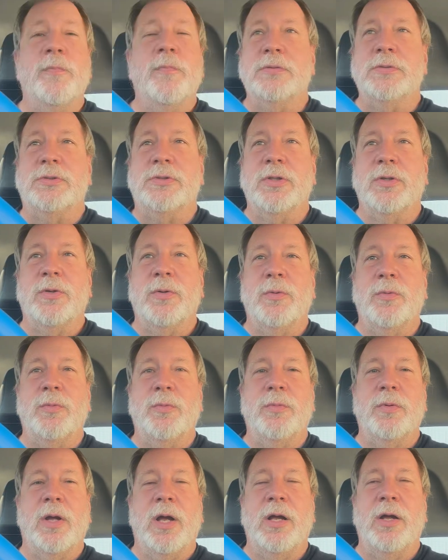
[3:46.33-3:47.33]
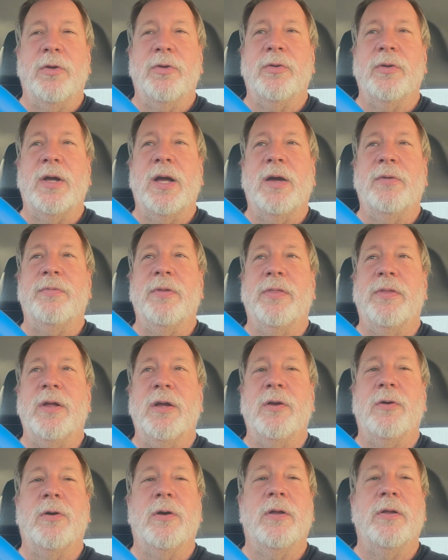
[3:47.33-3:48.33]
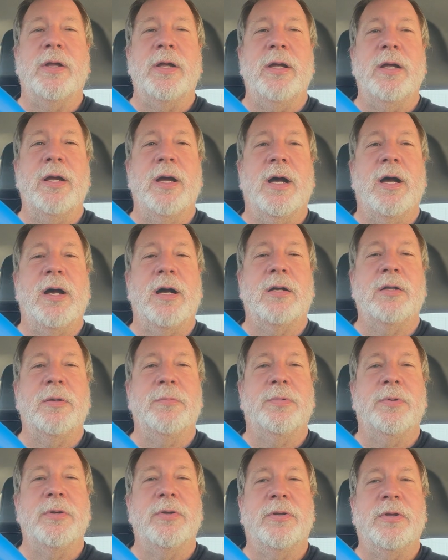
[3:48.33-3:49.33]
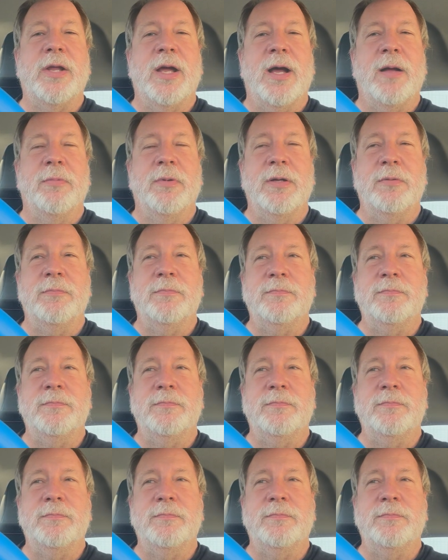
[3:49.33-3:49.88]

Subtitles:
so I also have a thing called the octopus tablet.